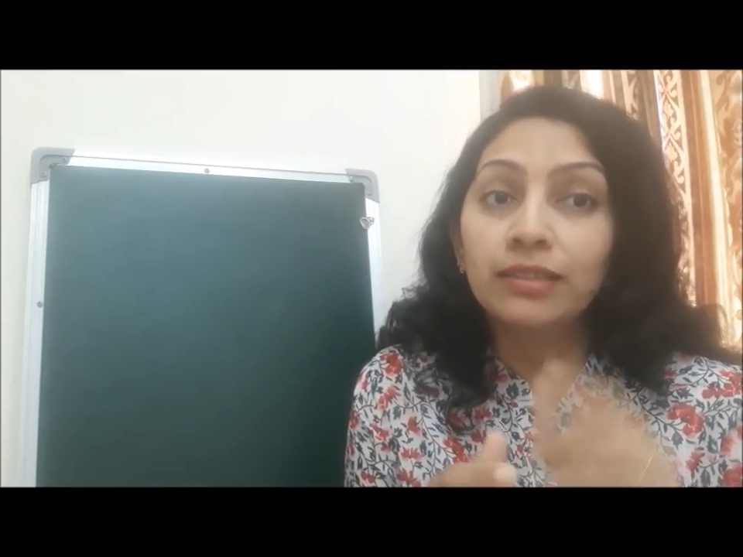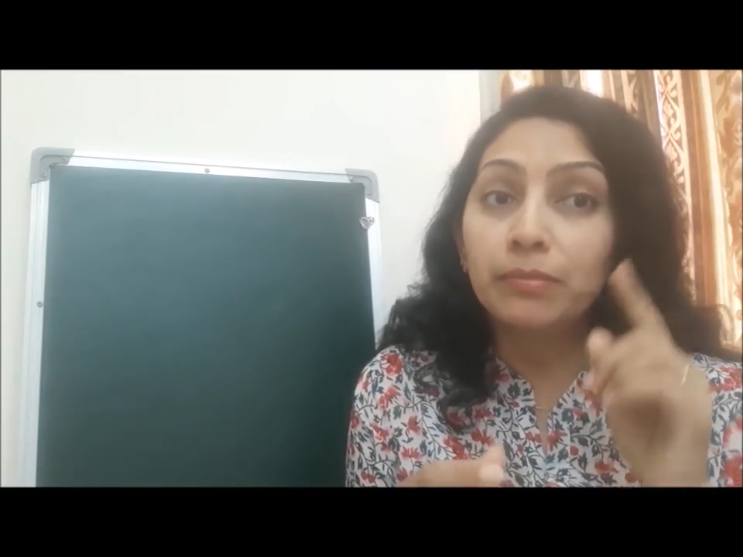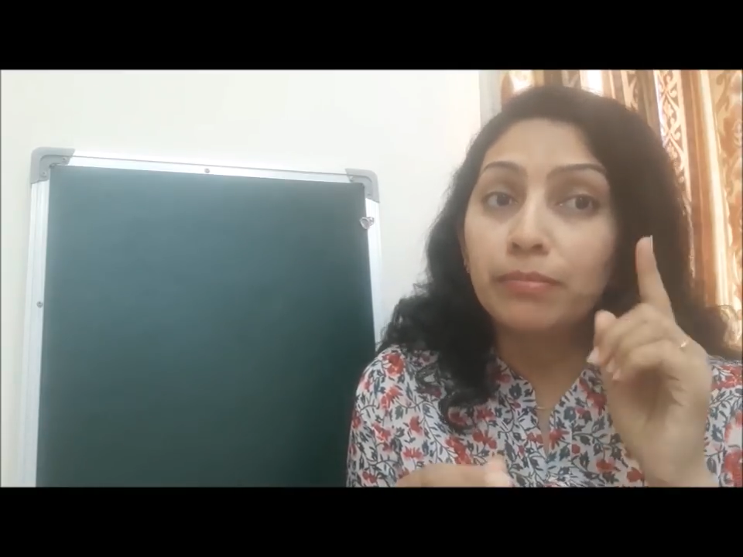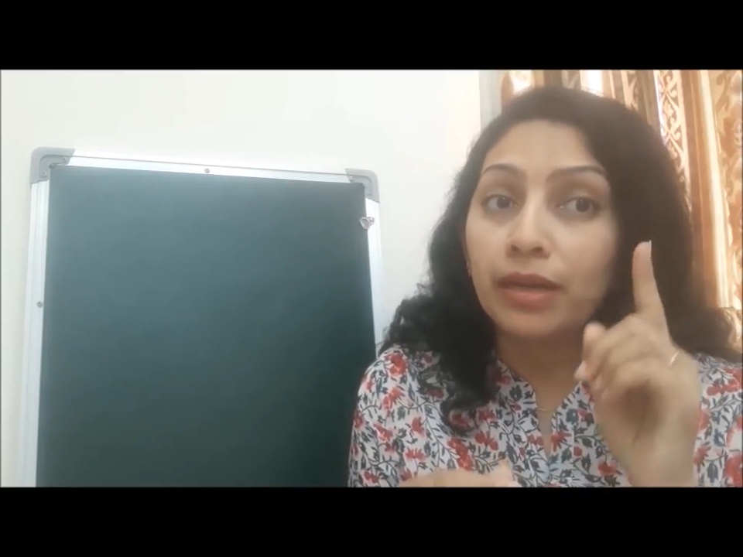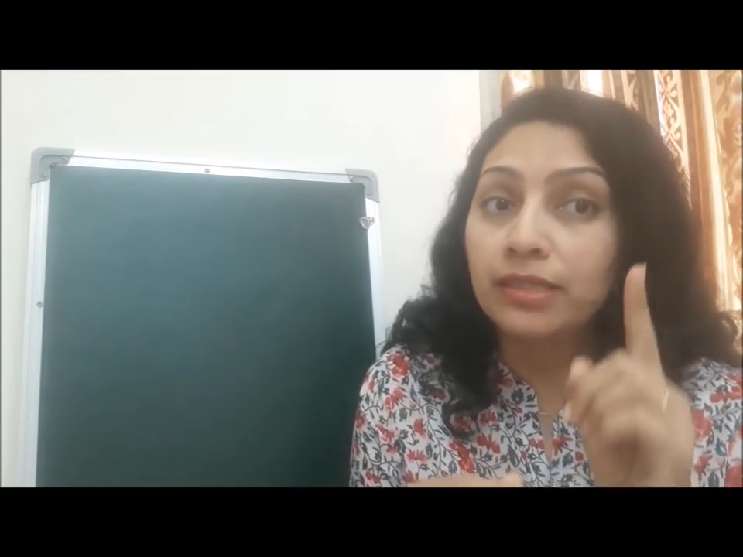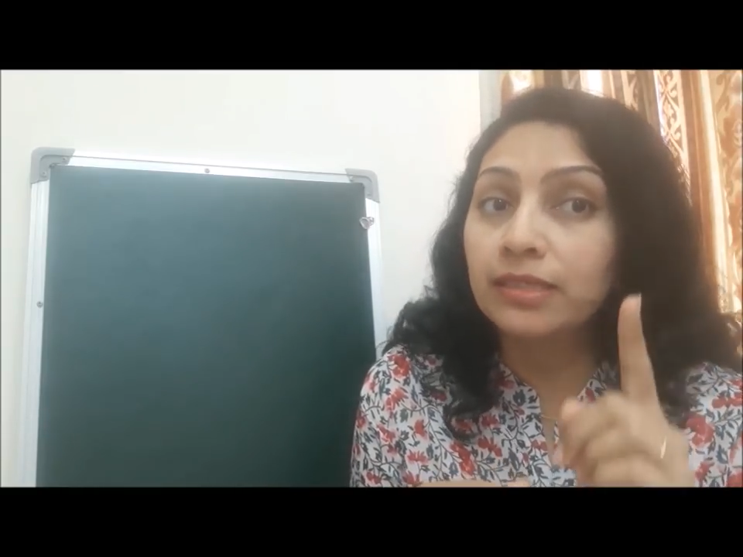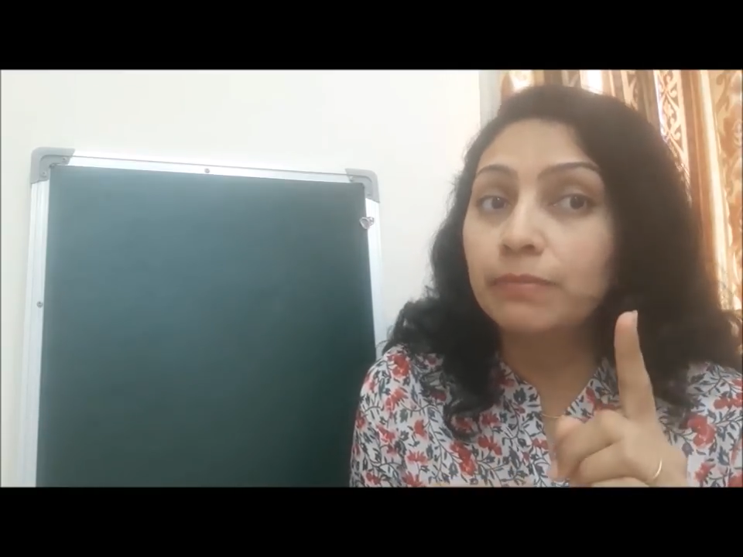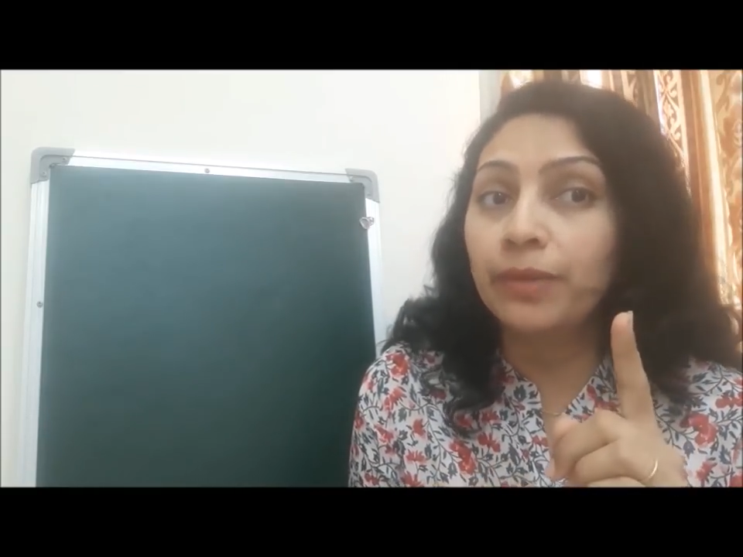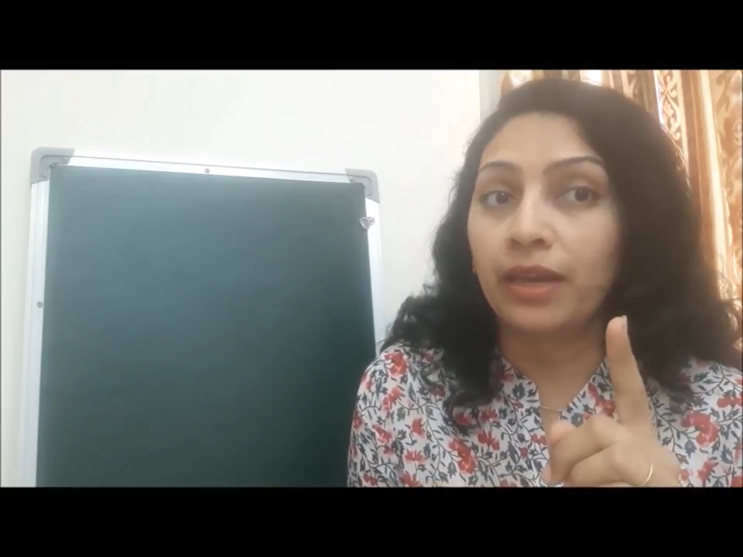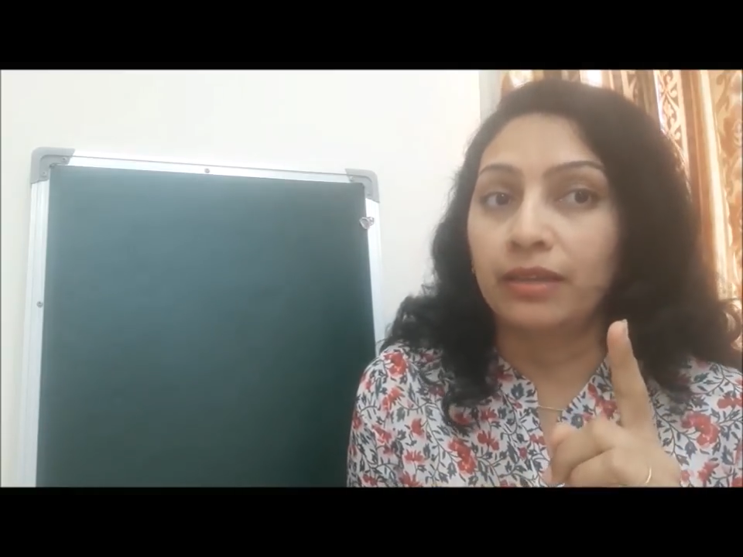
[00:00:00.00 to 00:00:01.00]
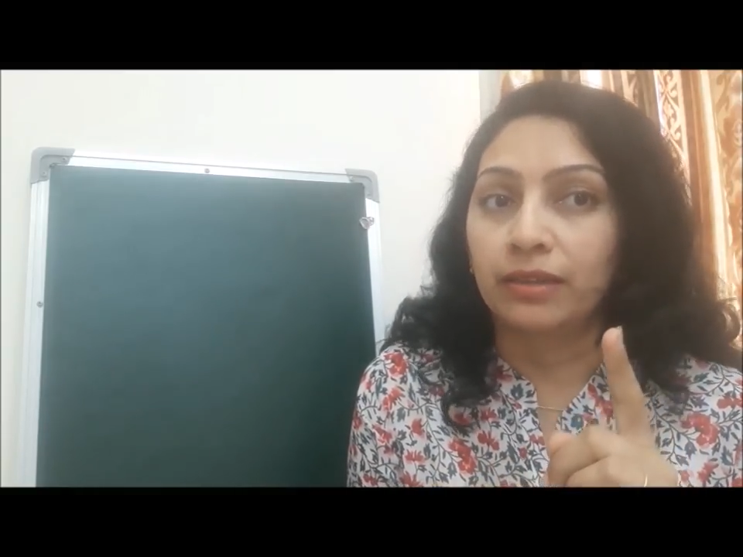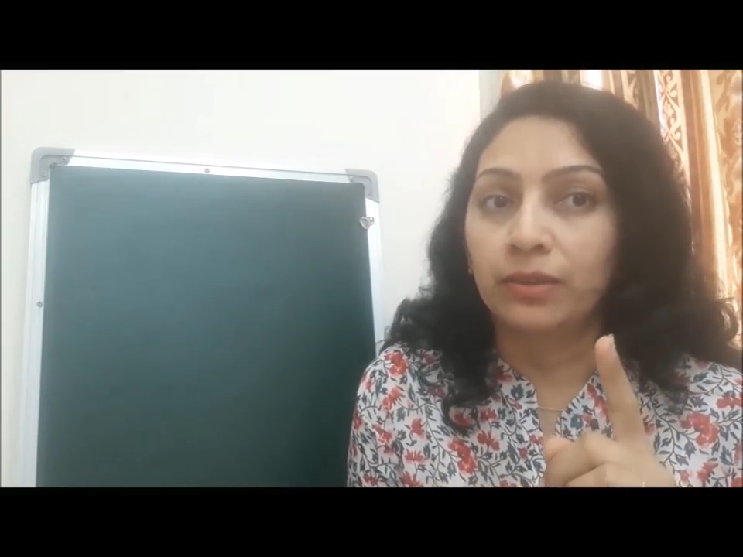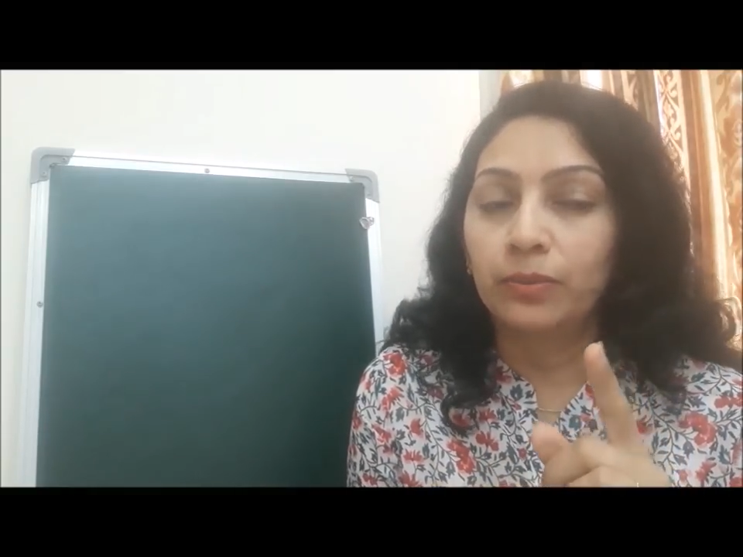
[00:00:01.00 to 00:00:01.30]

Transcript: the marzipan